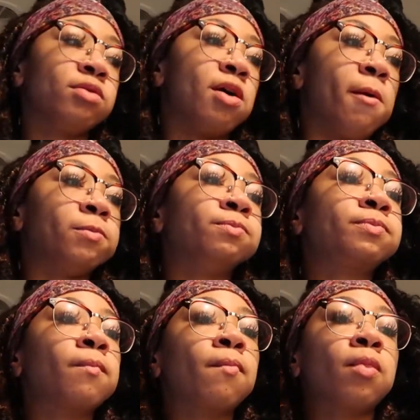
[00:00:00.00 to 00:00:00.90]
So,
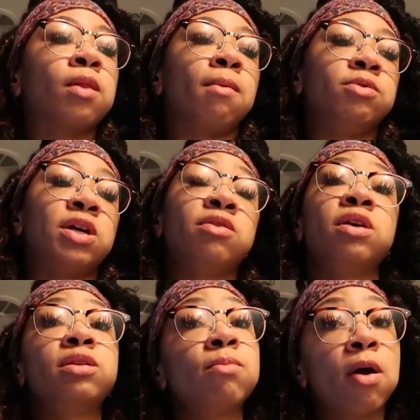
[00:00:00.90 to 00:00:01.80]
we are trying to do
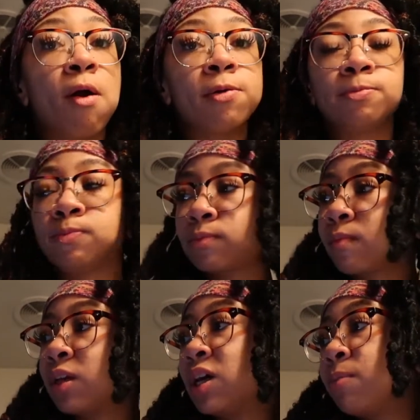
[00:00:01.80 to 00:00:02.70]
that tomorrow
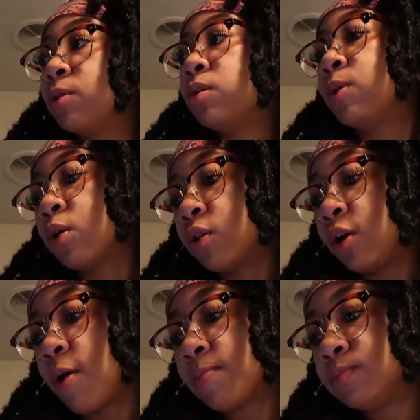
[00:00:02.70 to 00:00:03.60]
and get up a little bit
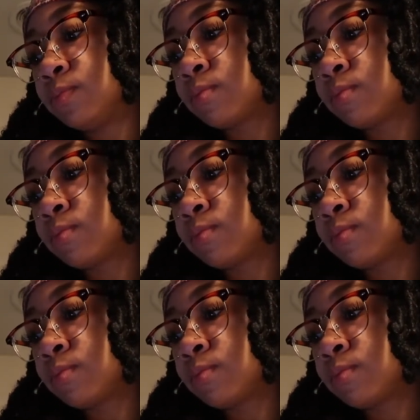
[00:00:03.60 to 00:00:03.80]
earlier.